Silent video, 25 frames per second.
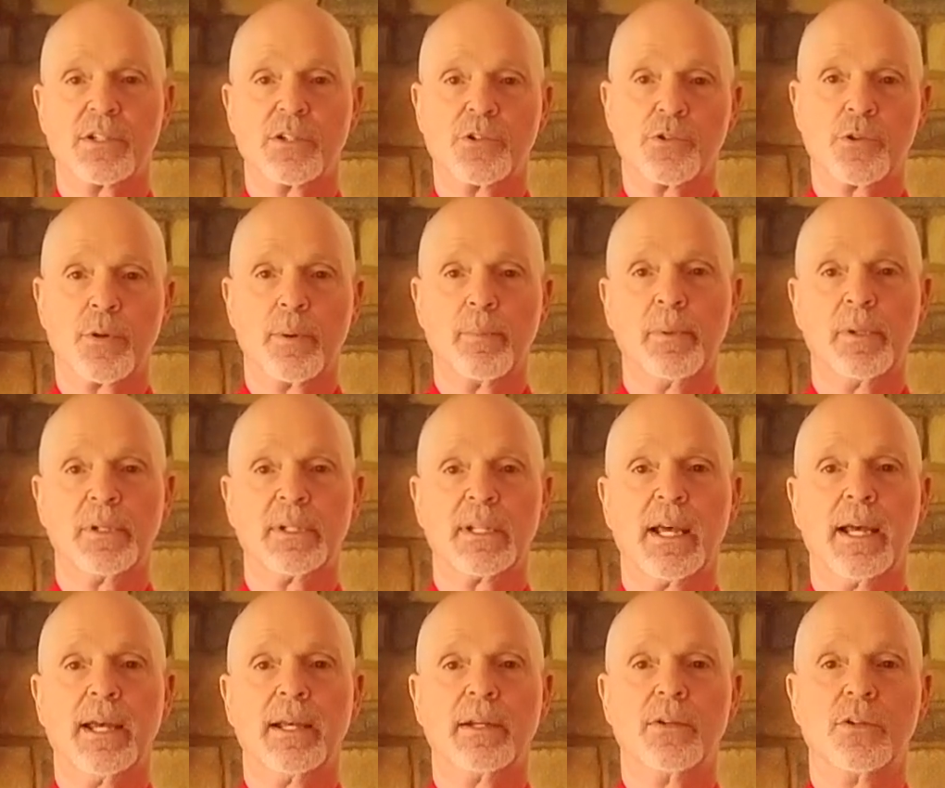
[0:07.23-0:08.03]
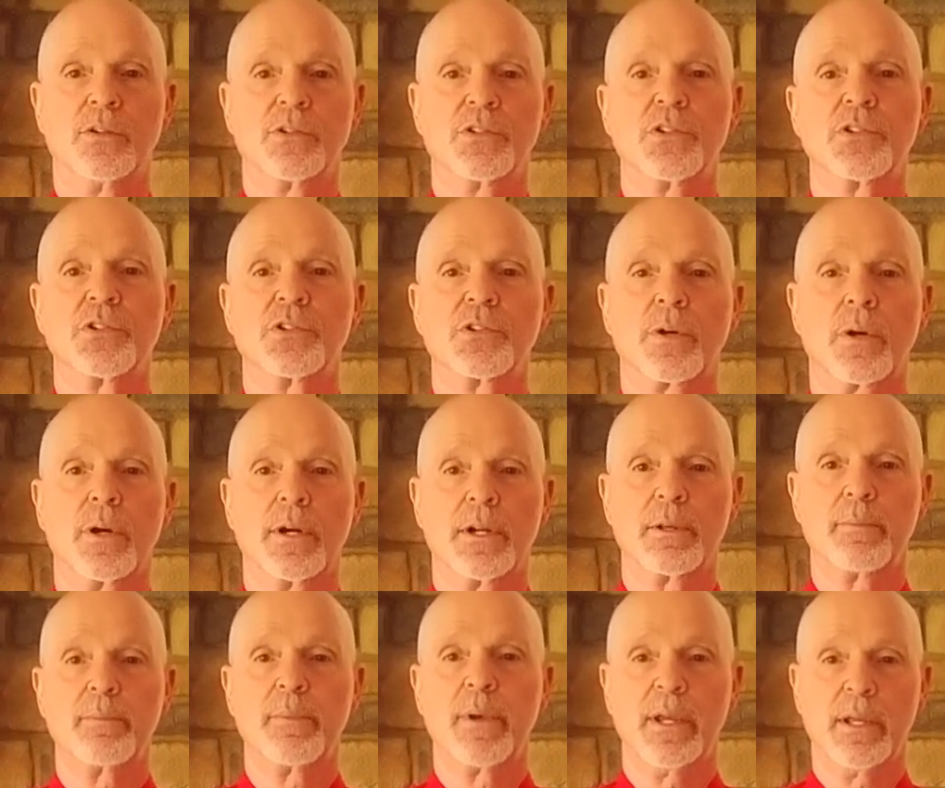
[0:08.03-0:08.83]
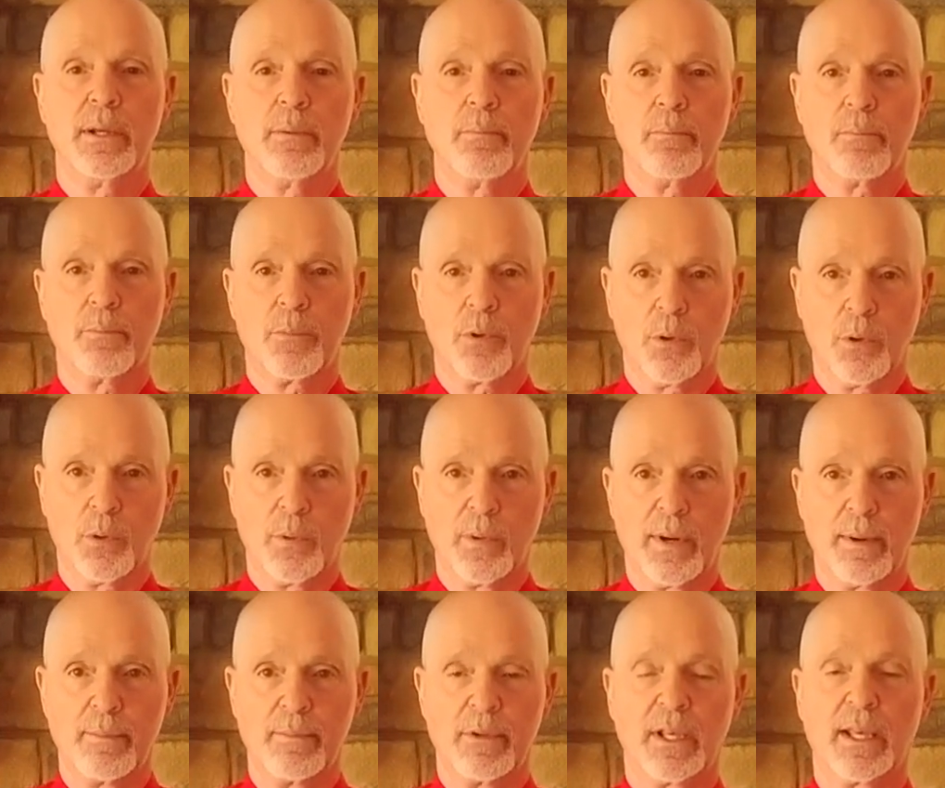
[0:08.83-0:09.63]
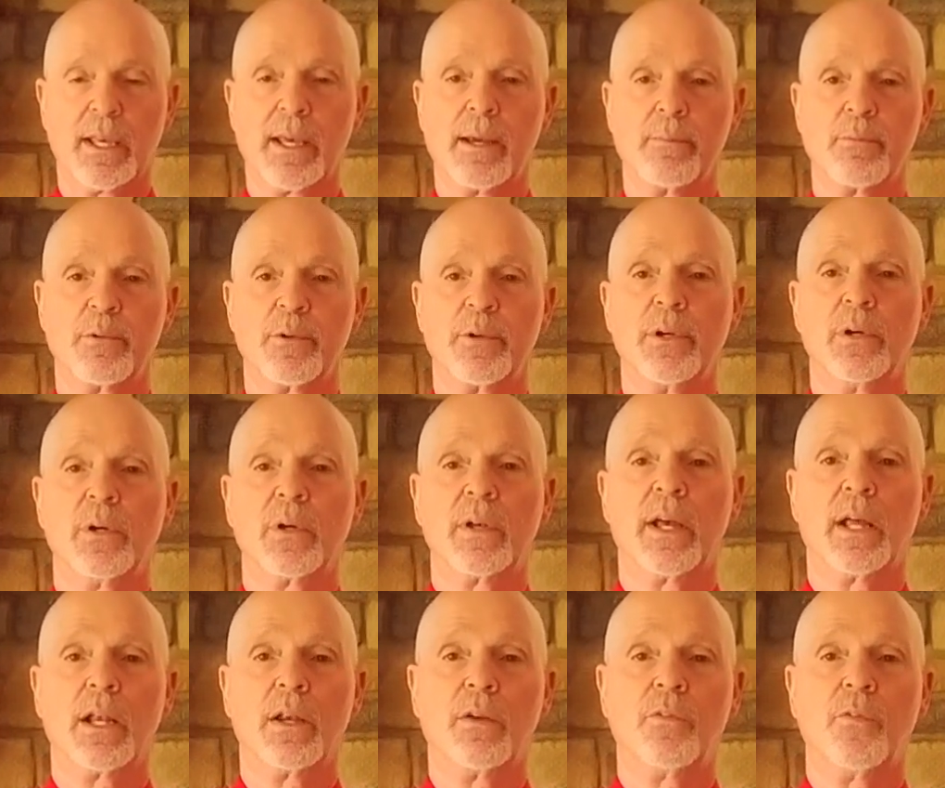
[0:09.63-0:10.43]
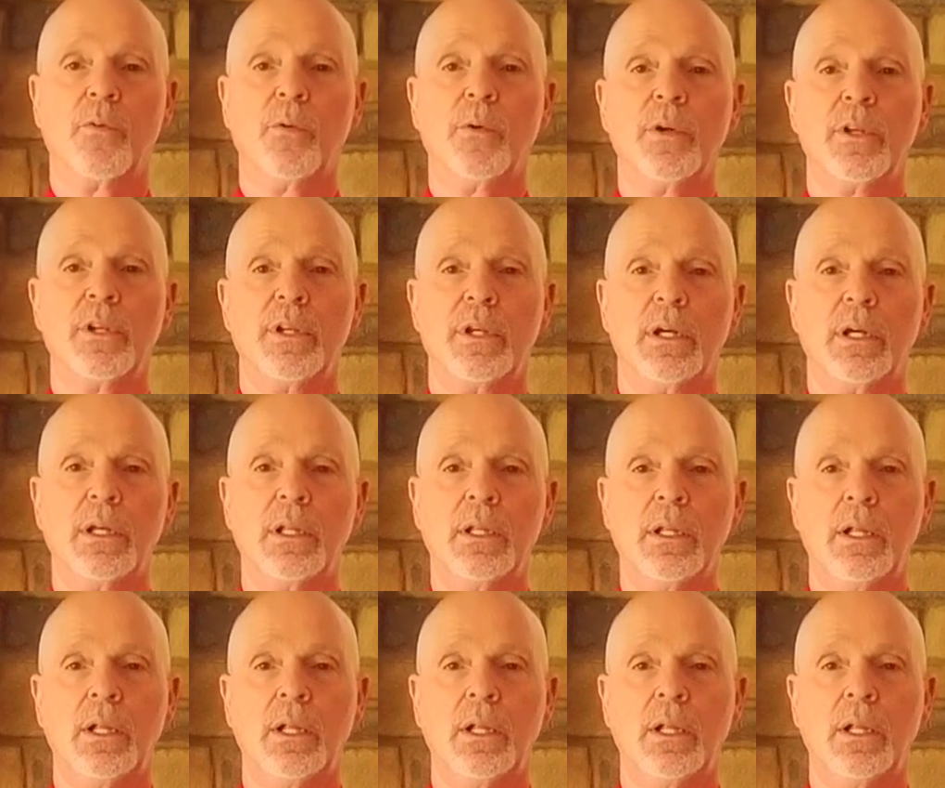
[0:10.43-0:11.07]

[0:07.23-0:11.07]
a triple diagnosis chronic pain program in Camarillo, California.